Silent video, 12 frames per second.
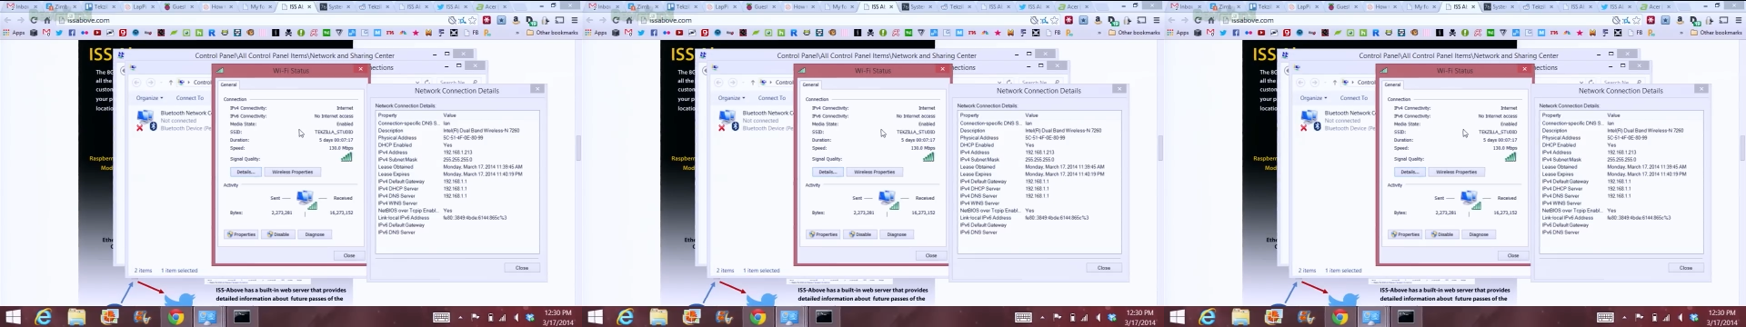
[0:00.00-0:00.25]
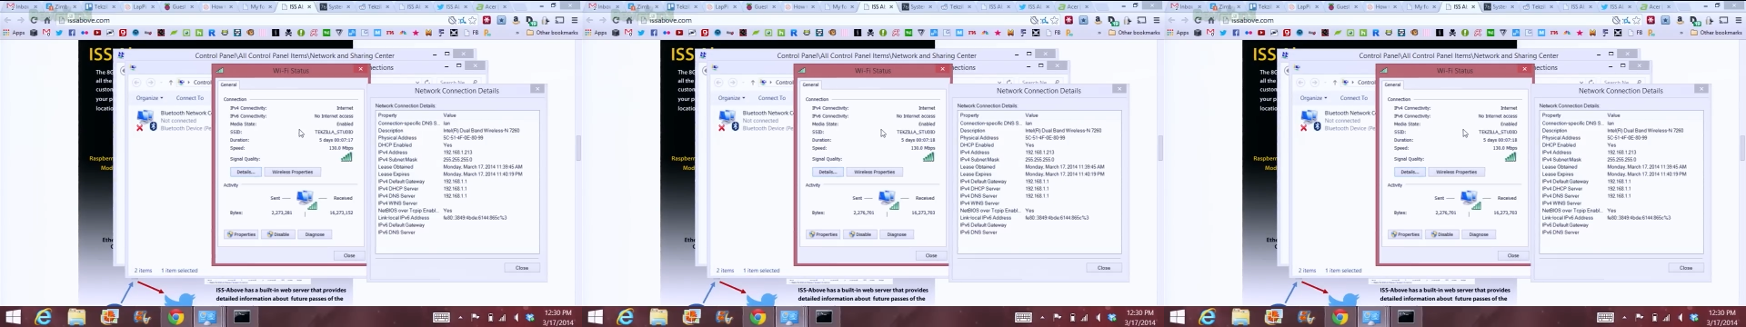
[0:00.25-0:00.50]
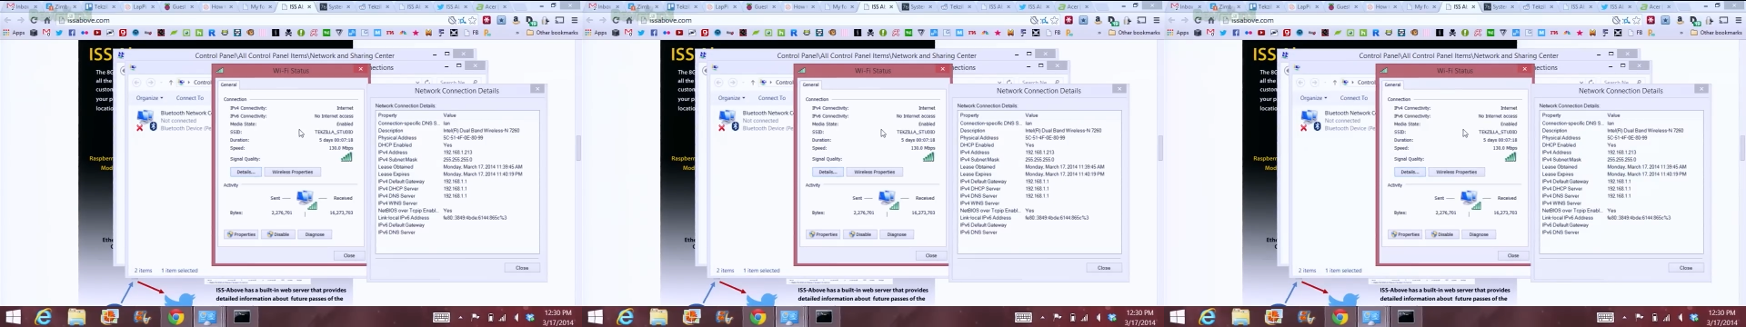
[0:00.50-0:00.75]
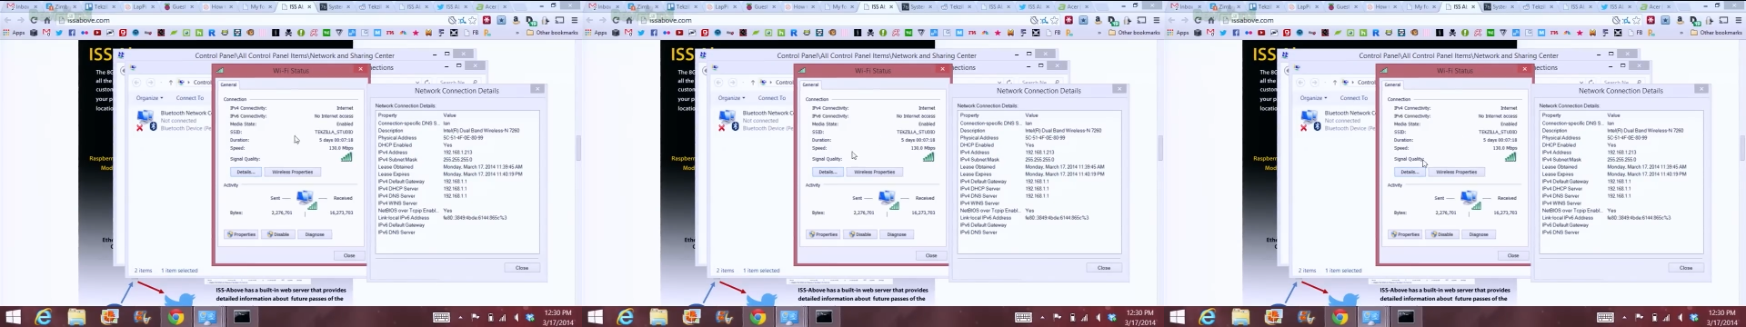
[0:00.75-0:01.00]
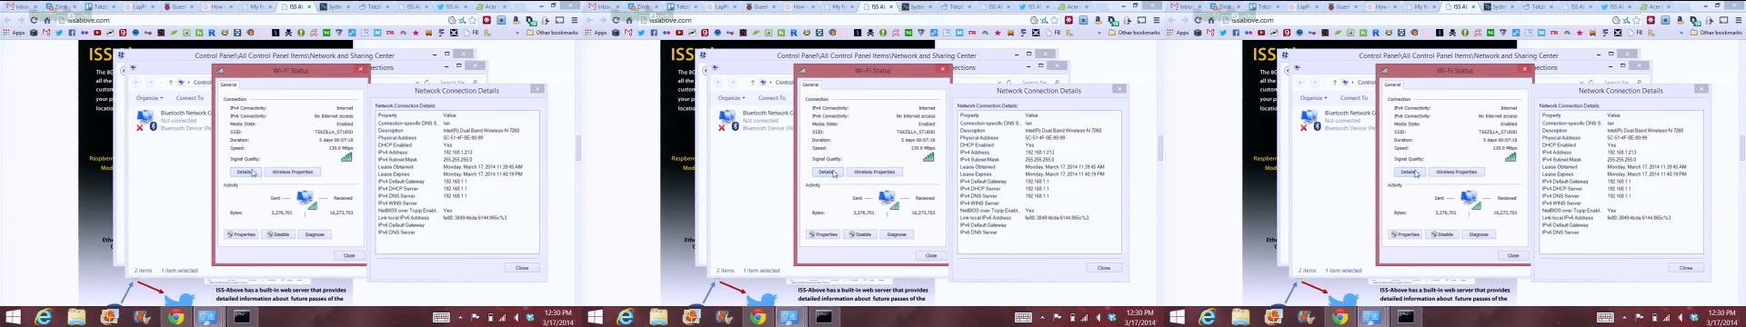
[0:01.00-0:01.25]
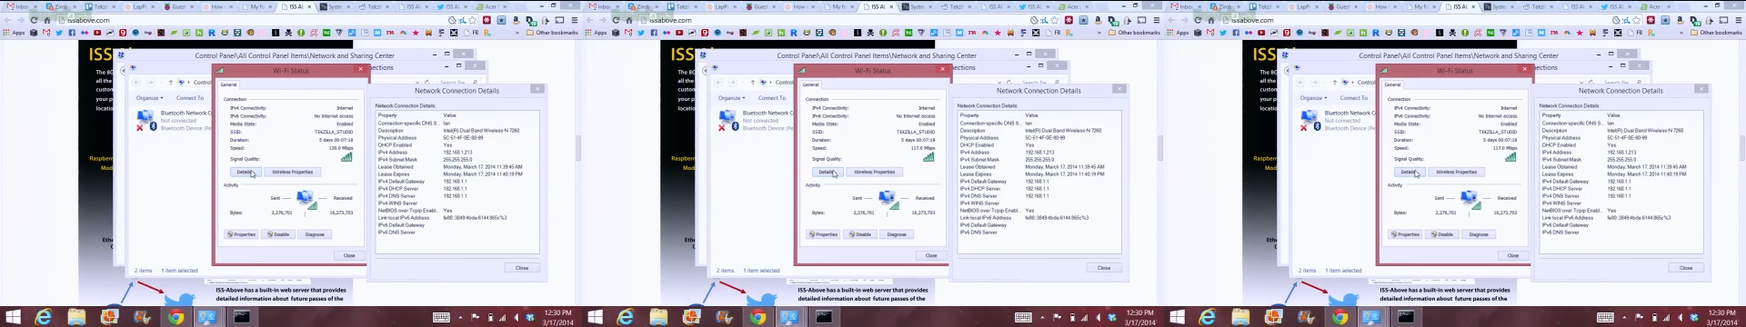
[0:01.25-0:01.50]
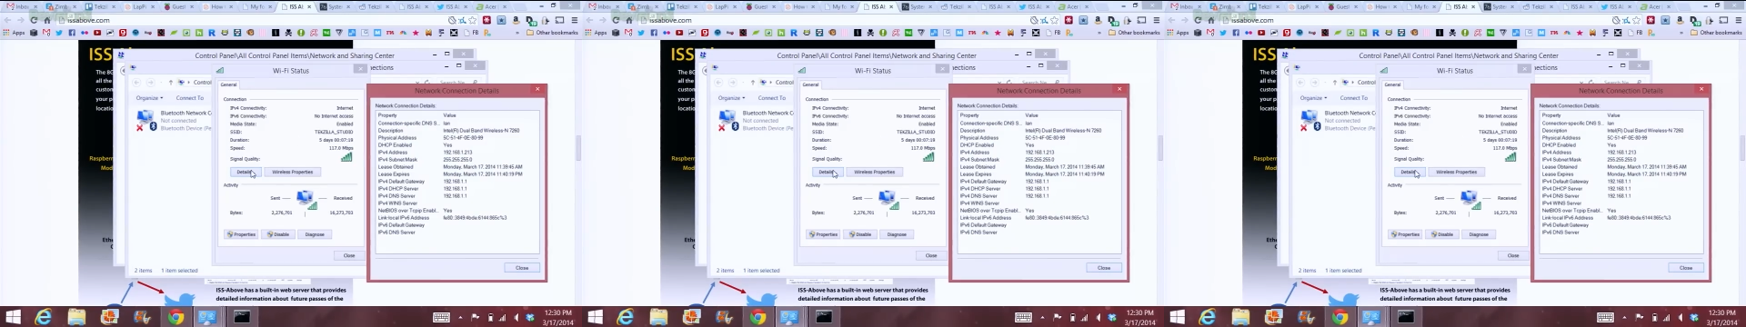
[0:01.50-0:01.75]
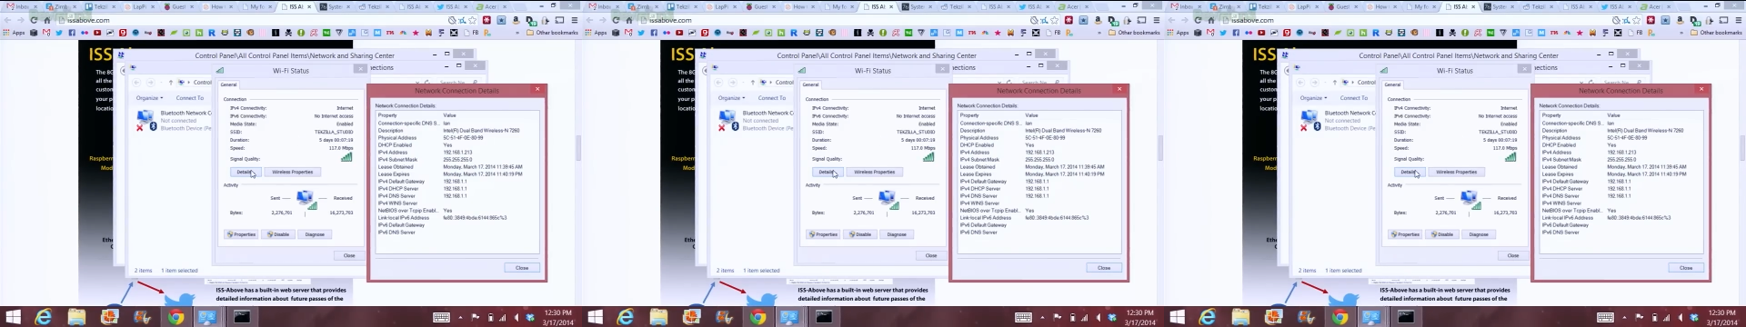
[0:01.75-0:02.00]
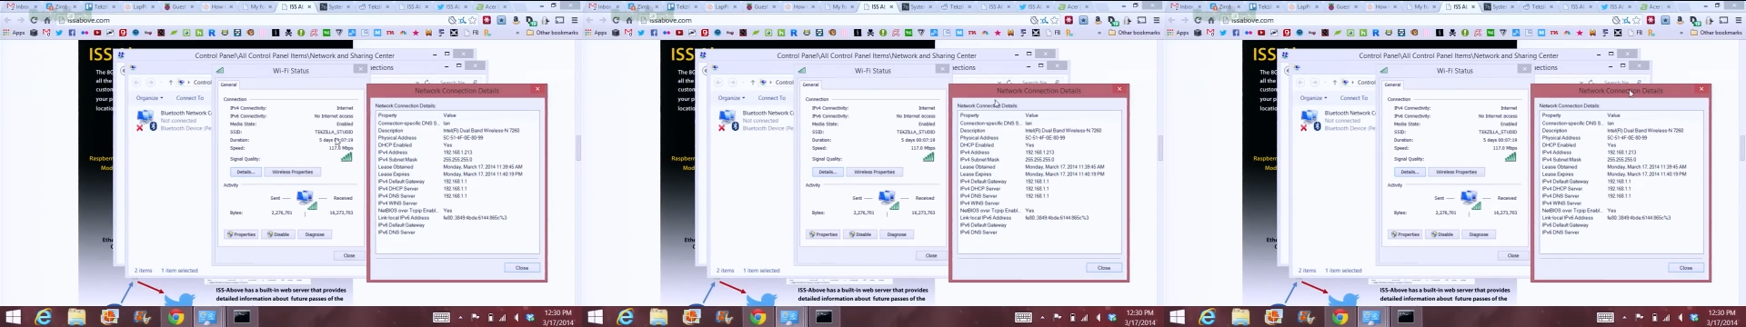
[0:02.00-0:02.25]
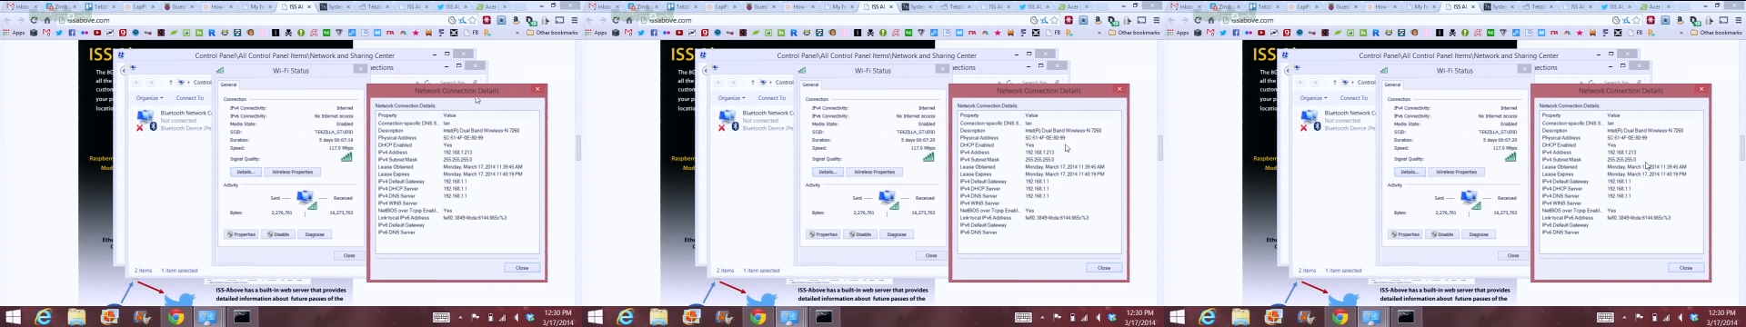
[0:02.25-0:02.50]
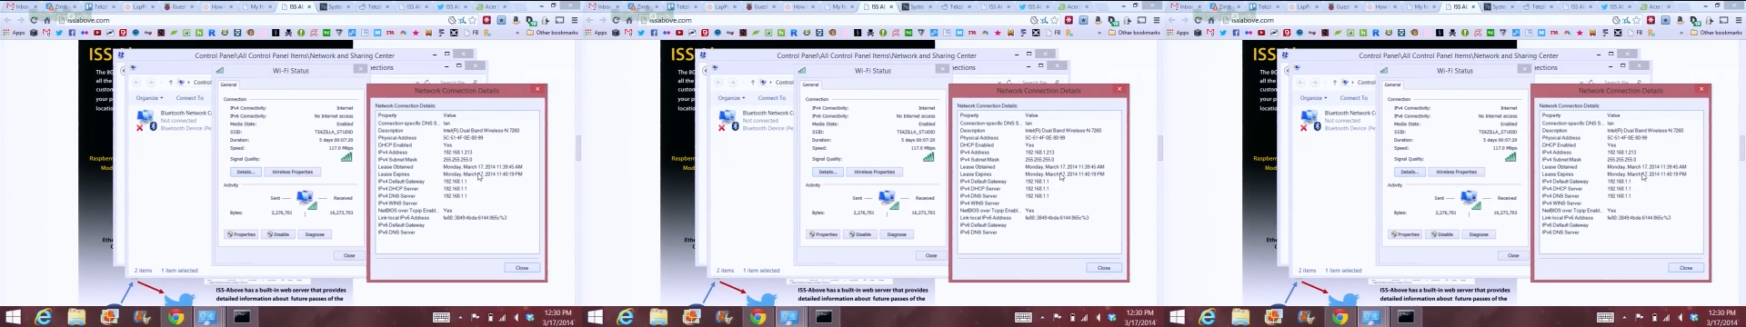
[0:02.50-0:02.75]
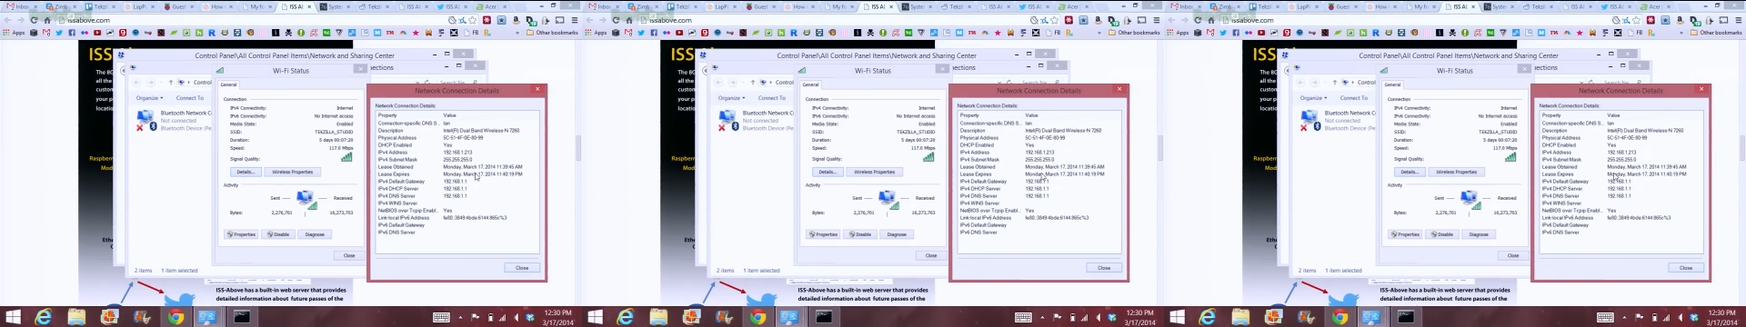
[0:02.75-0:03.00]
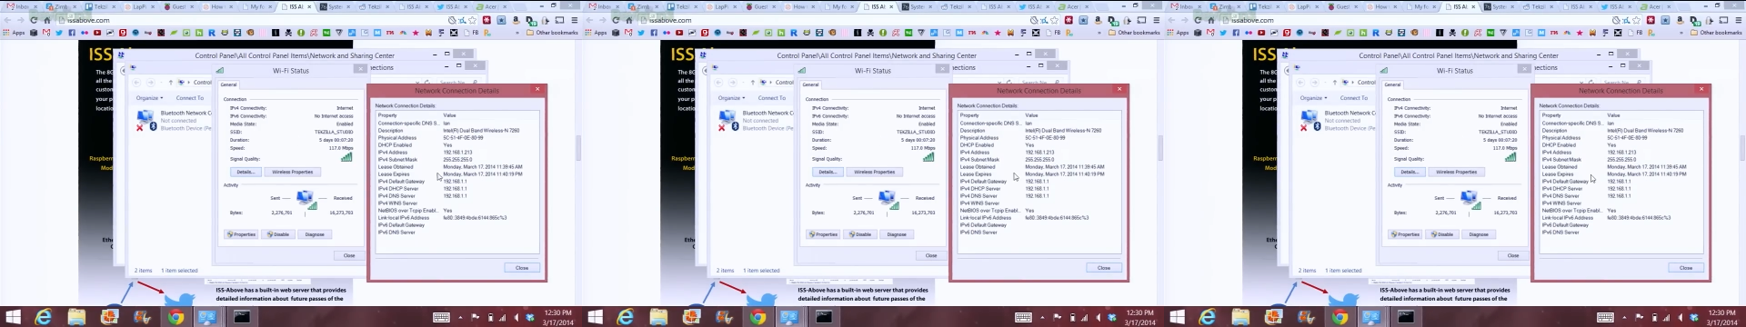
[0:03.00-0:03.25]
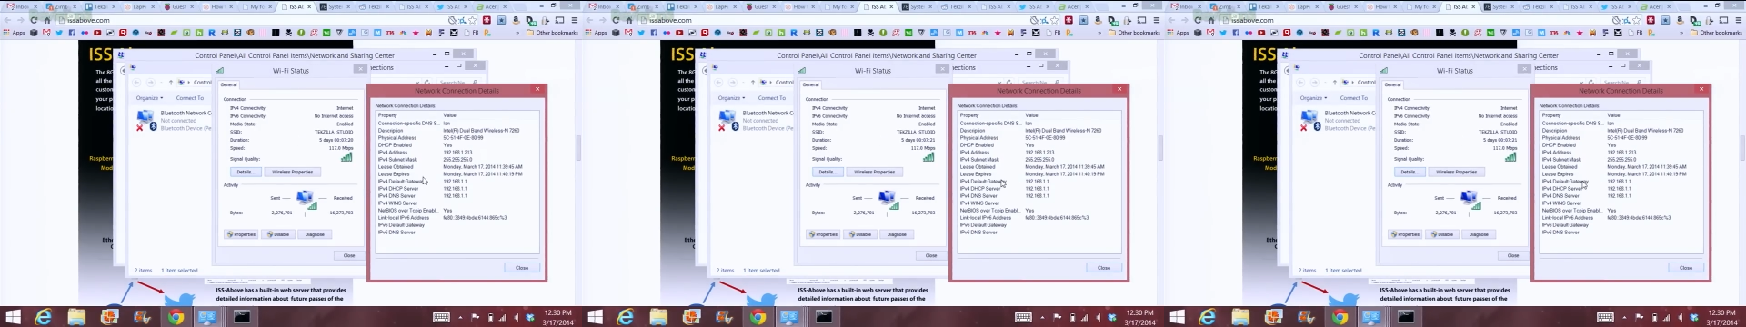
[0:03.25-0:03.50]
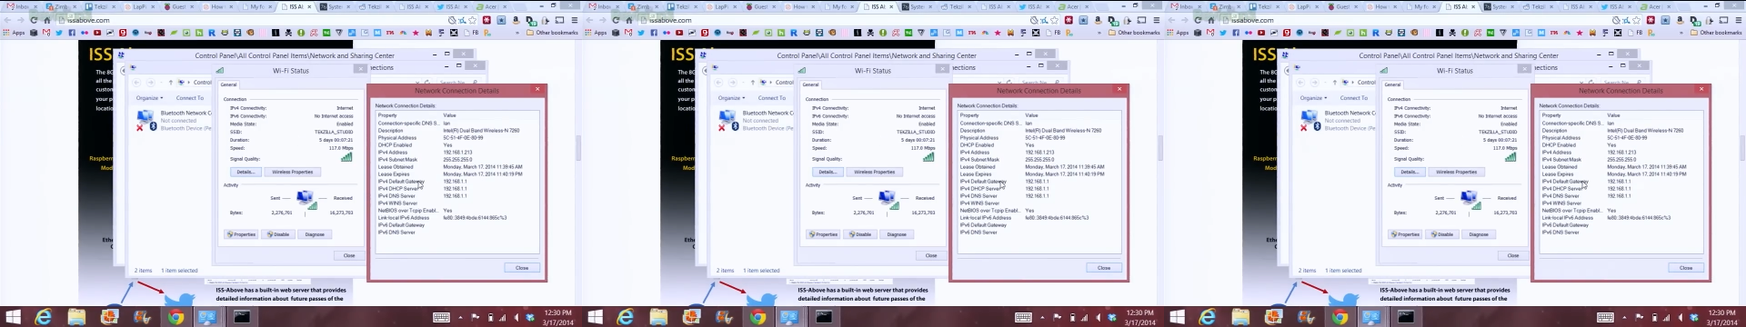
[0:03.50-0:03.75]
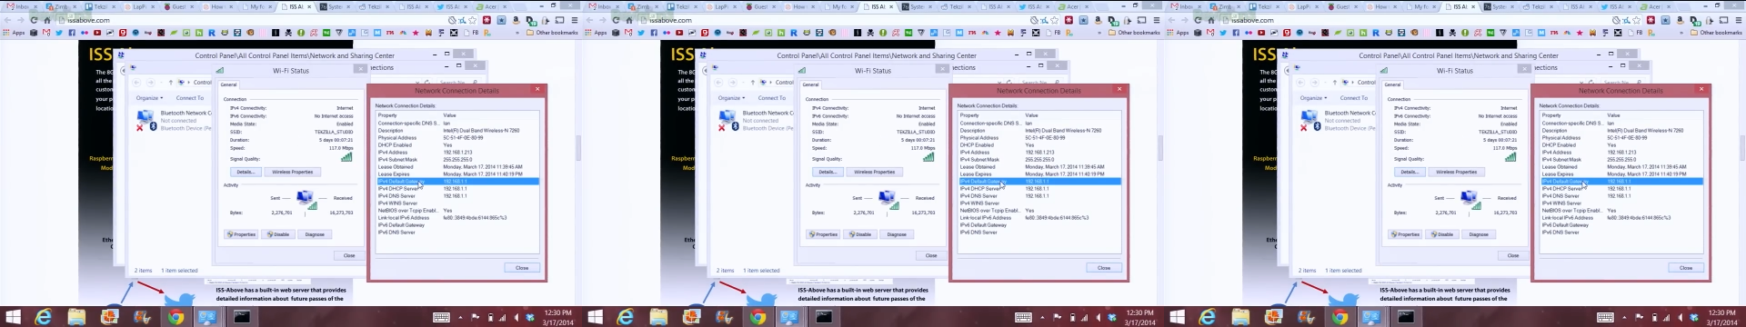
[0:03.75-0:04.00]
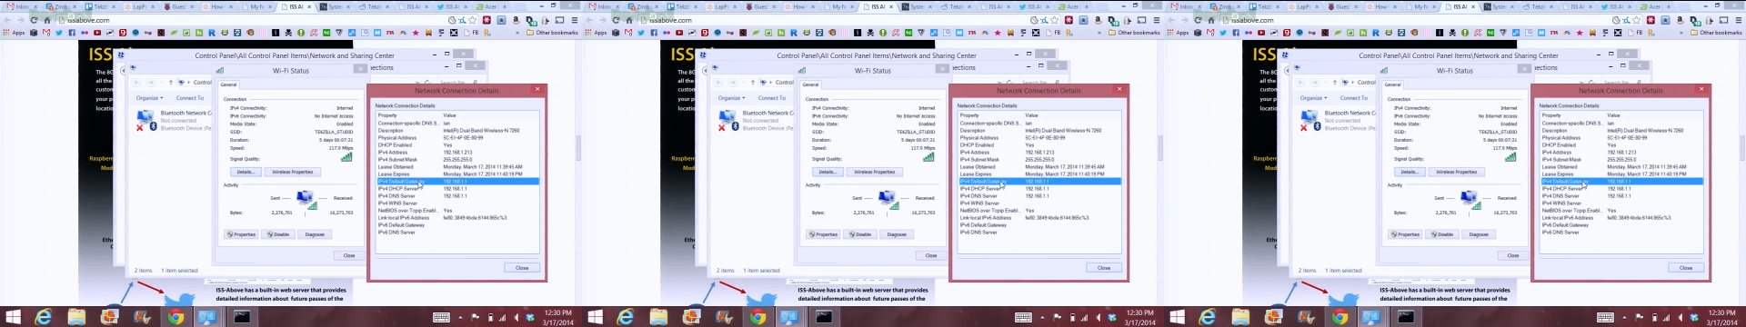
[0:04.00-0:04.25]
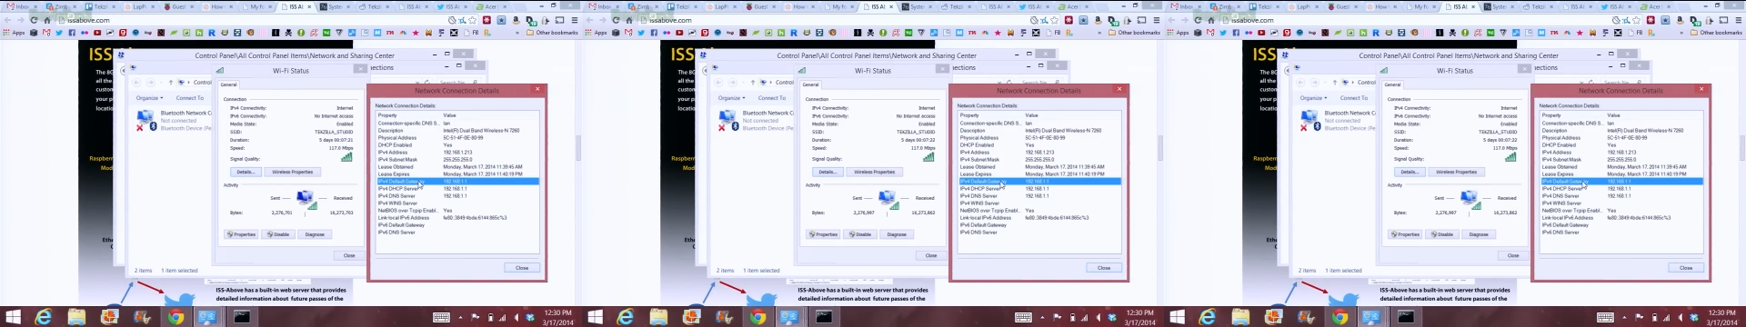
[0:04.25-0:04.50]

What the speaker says: Nobody's mouth can be seen.